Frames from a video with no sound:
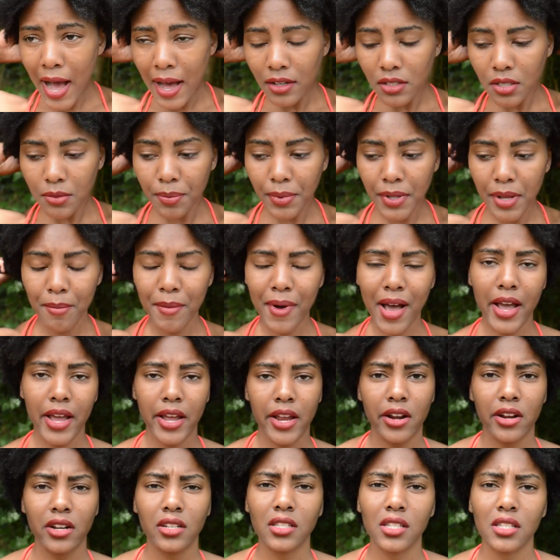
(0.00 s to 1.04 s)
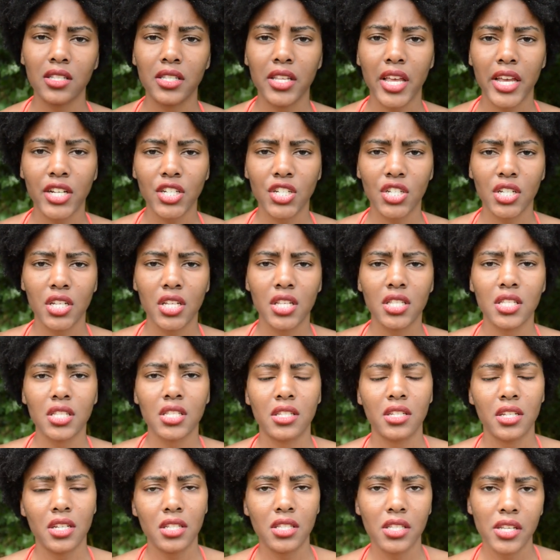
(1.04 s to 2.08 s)
I'll split my hair into
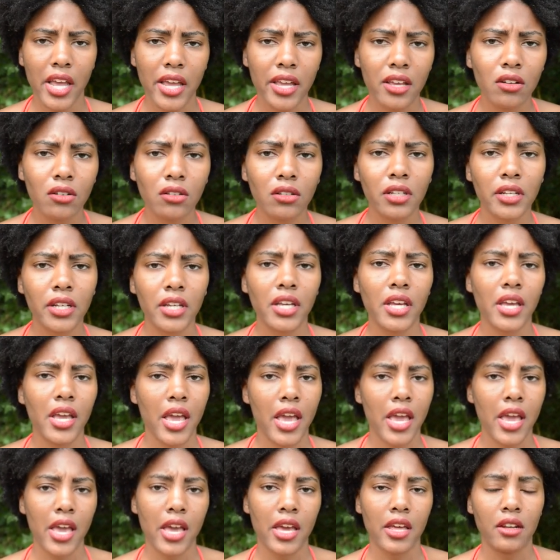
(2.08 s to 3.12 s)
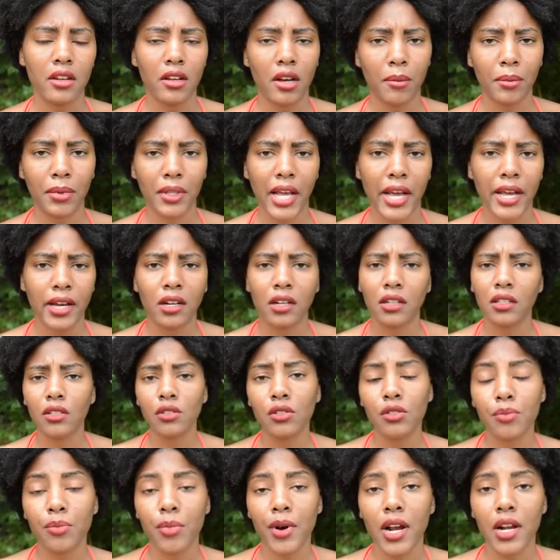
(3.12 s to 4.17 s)
sections, detangle it, and apply all
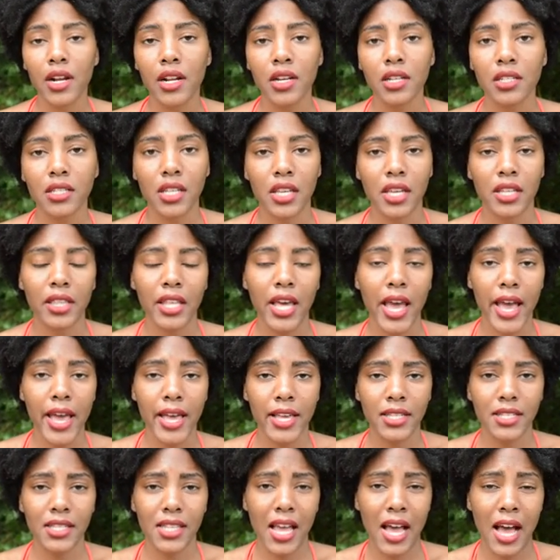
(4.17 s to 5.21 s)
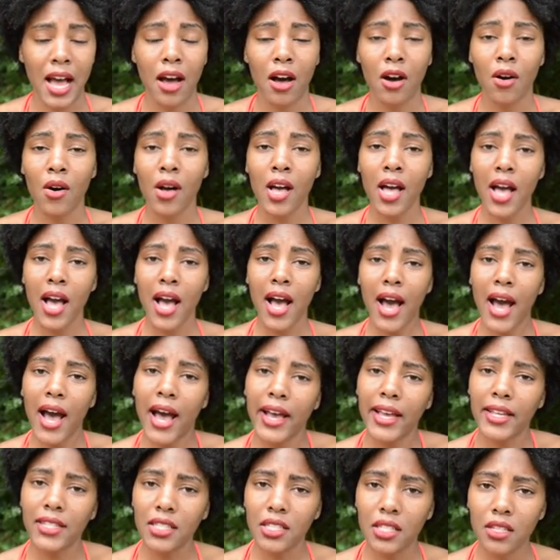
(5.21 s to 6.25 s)
those products. And that is how
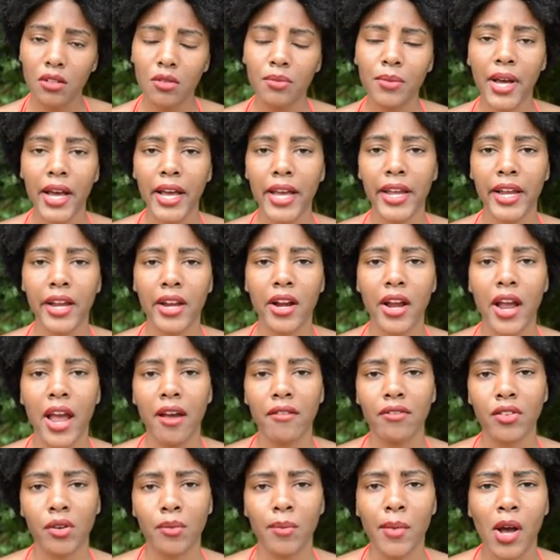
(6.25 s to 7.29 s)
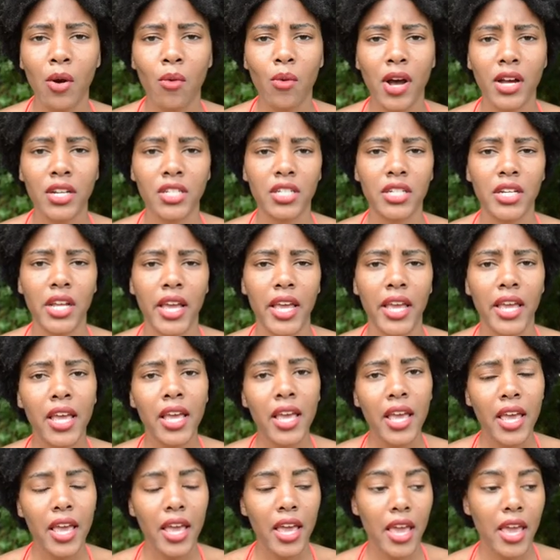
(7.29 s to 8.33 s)
I seal my hair after my wash day.
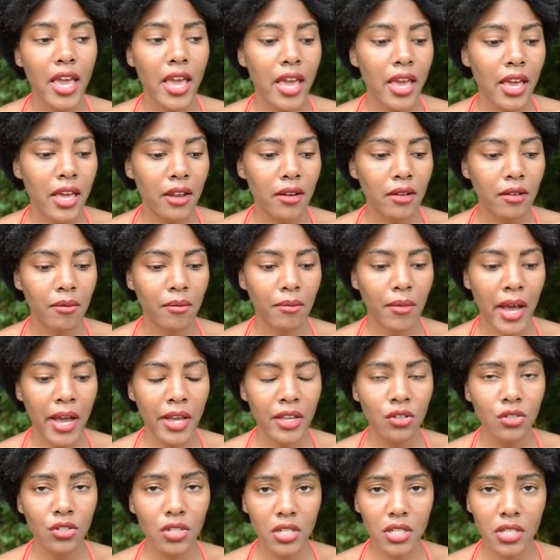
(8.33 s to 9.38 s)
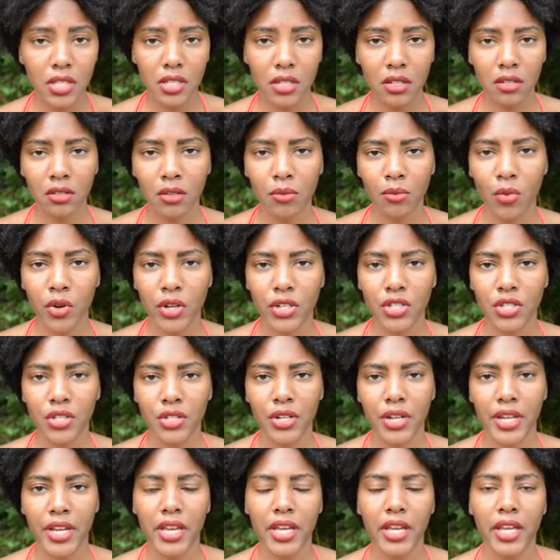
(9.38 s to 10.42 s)
And I usually seal the
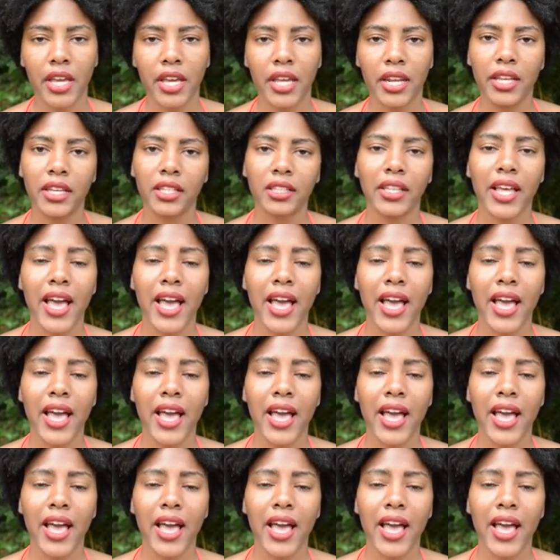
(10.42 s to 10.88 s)
moisture in, and it